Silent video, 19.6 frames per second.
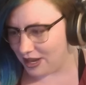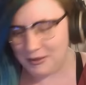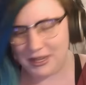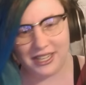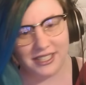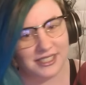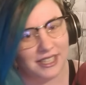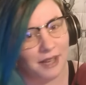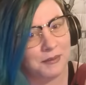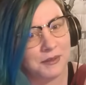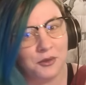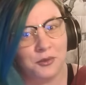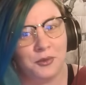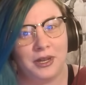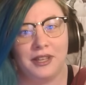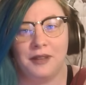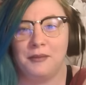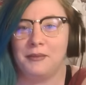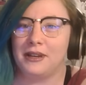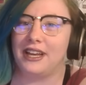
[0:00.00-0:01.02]
mean, it's up to
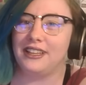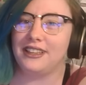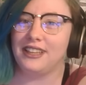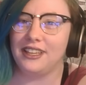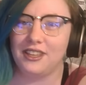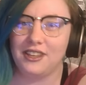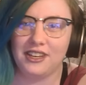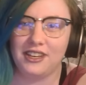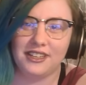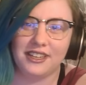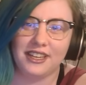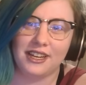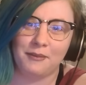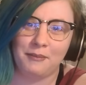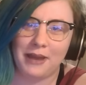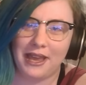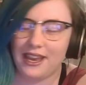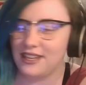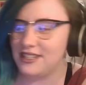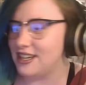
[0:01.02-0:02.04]
Will, but I think you need to get a
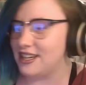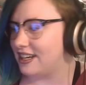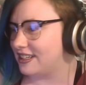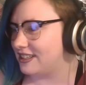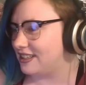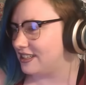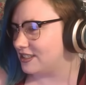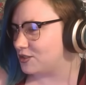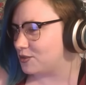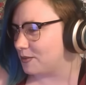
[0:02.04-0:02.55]
pay doc this